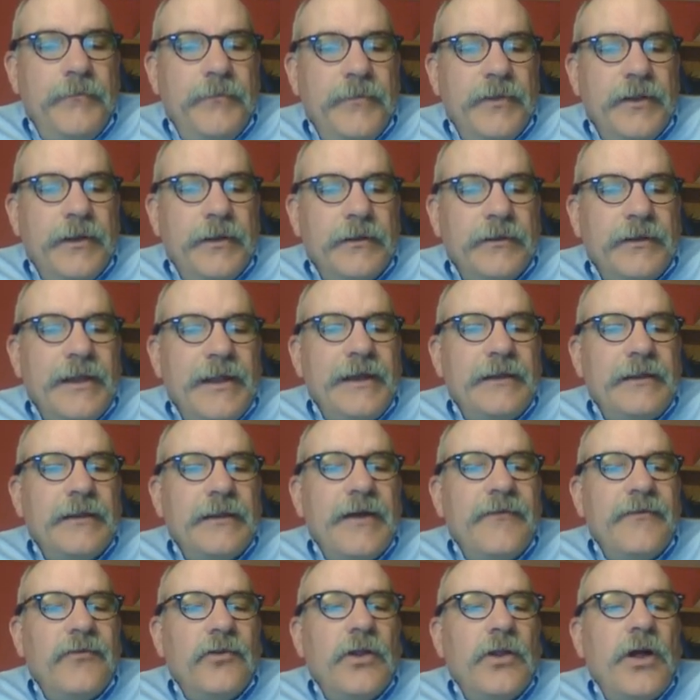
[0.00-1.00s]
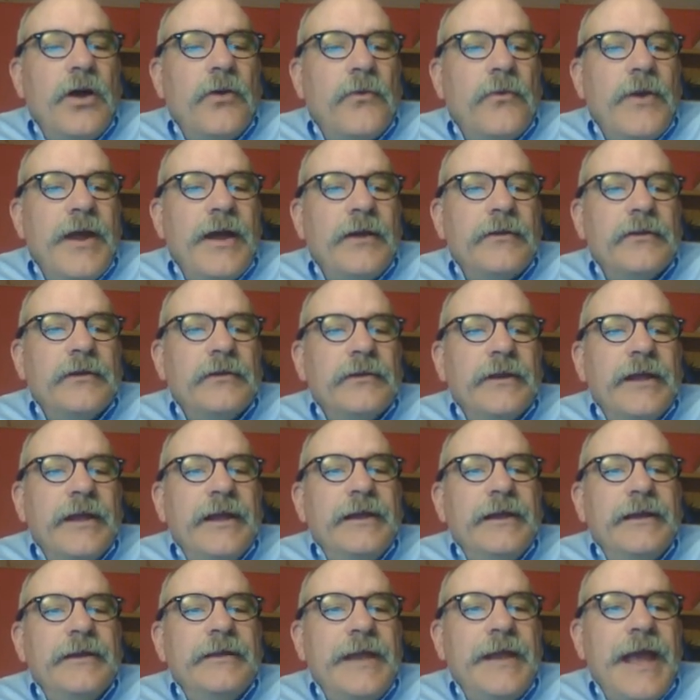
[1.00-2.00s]
the lake level around the
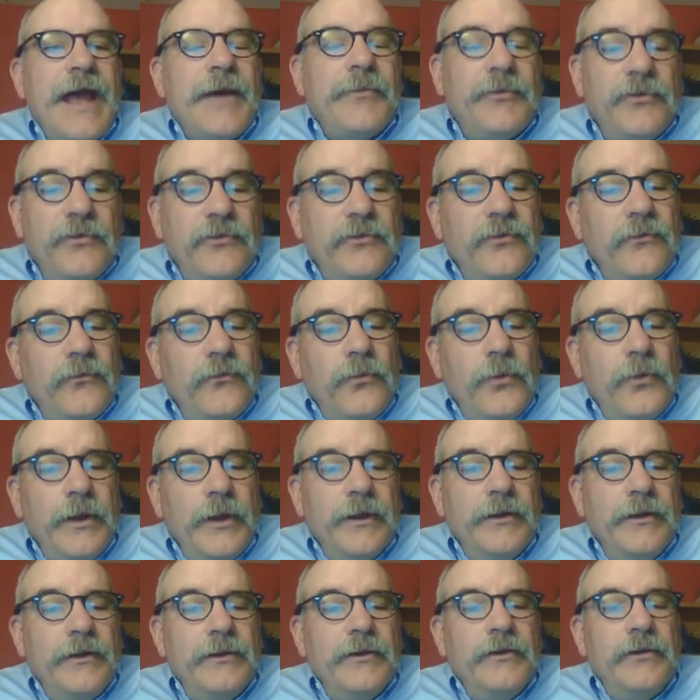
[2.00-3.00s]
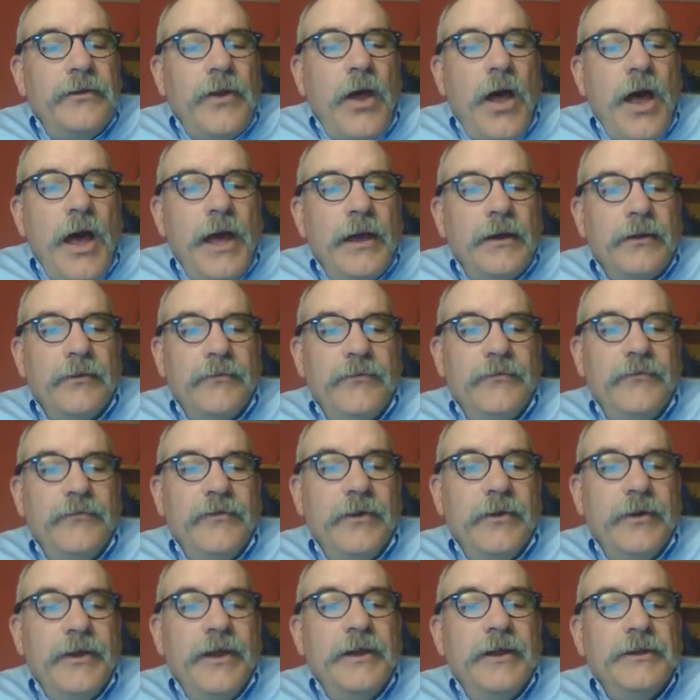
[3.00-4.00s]
lake in the absence of wind and tidal
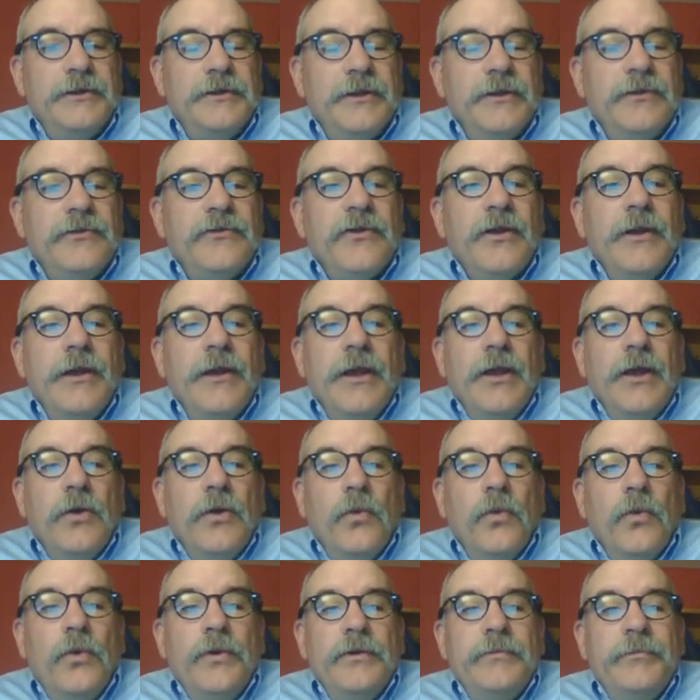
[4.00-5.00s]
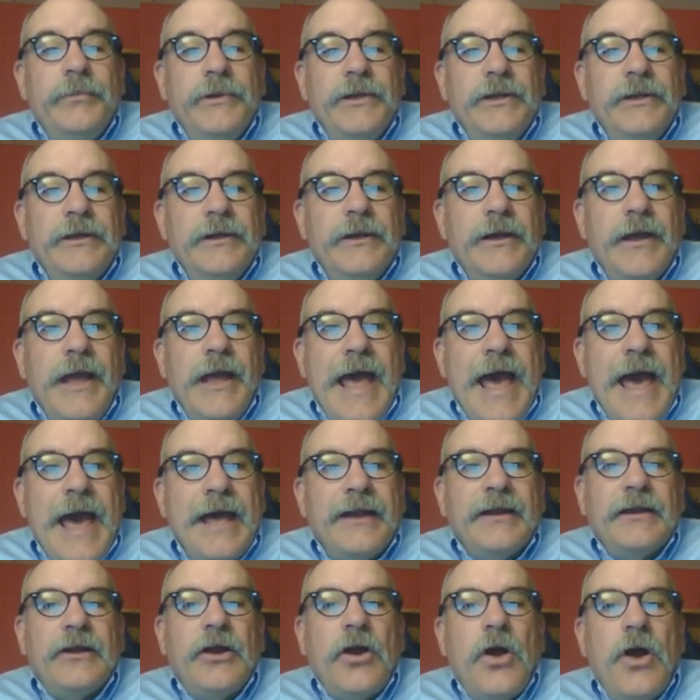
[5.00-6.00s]
variations would be
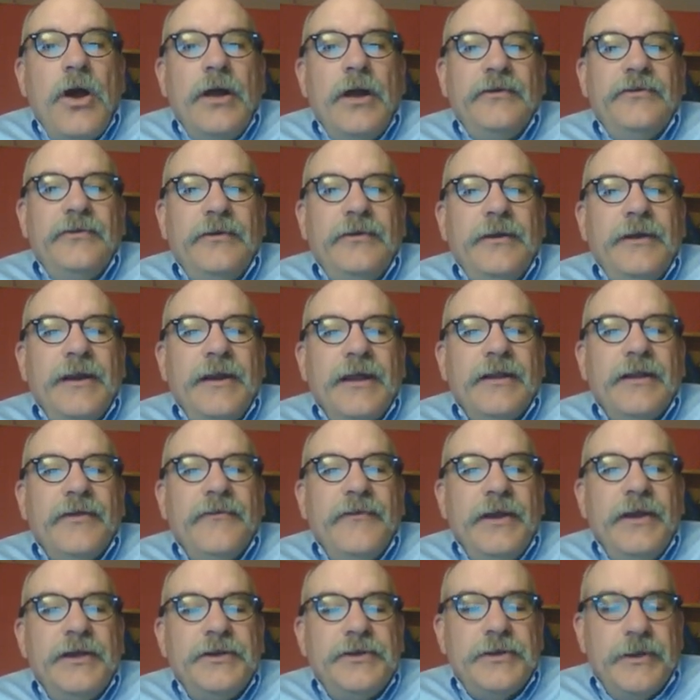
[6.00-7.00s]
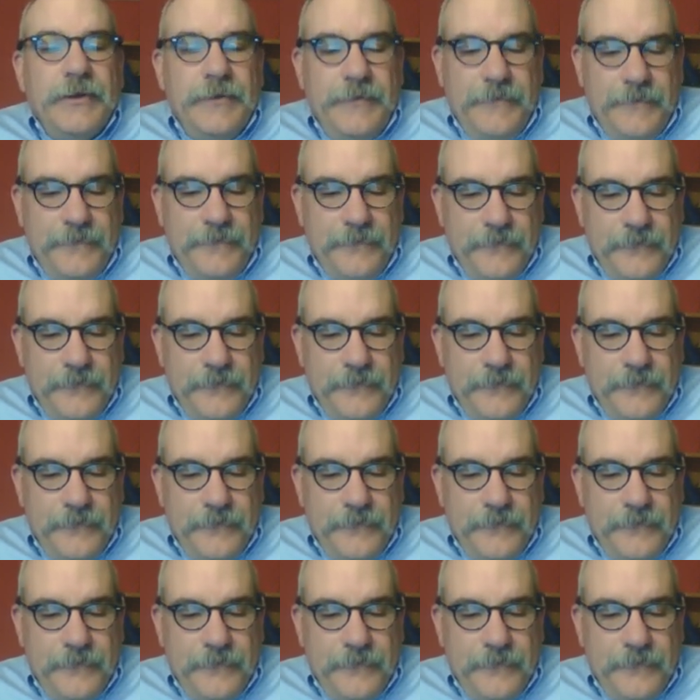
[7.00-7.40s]
at a constant elevation.